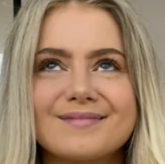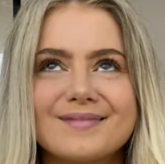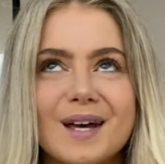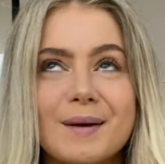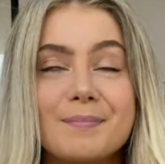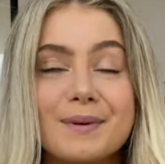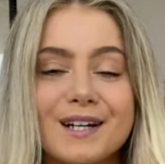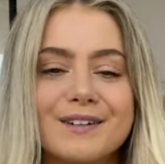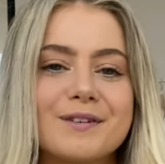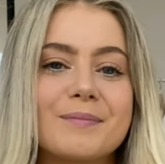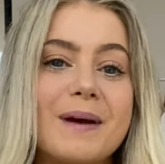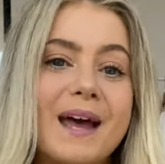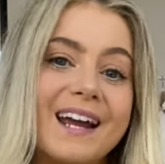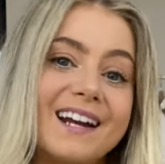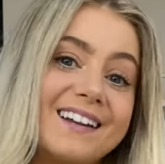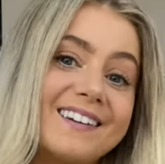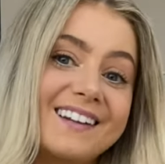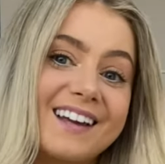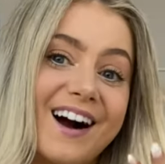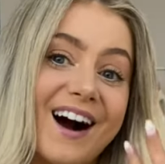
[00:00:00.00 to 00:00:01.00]
a bit of a pain
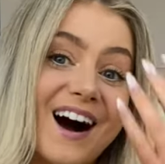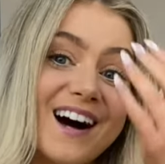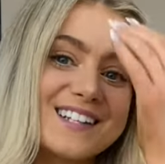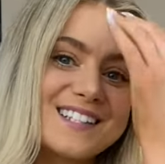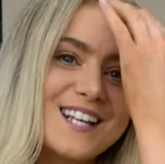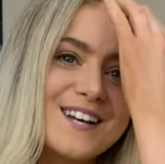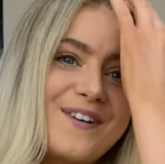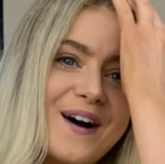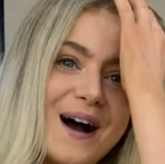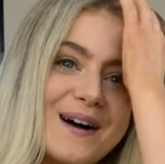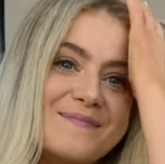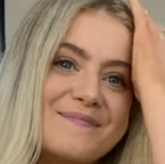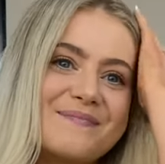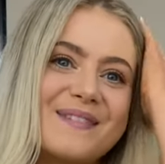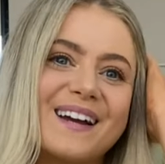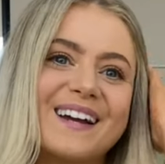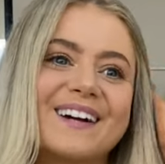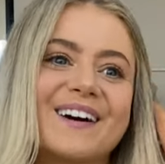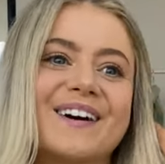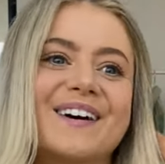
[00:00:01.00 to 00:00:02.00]
in the ass, if I'm
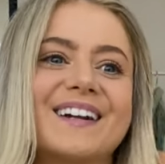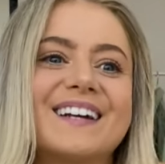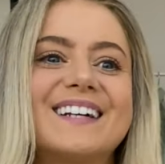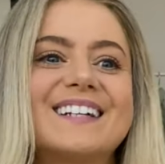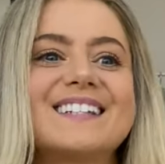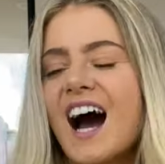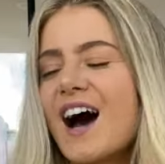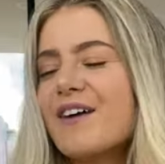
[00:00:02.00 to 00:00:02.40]
being honest.